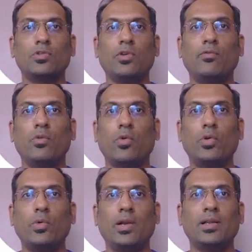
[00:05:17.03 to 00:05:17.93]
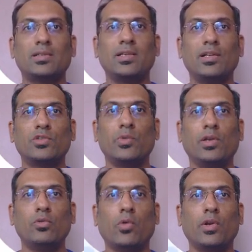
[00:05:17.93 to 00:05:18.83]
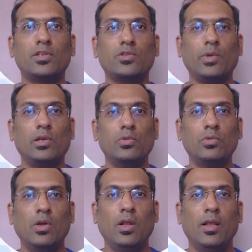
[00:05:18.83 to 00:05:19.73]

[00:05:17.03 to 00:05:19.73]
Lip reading: So if you want to understand SwiGLU, what is SwiGLU?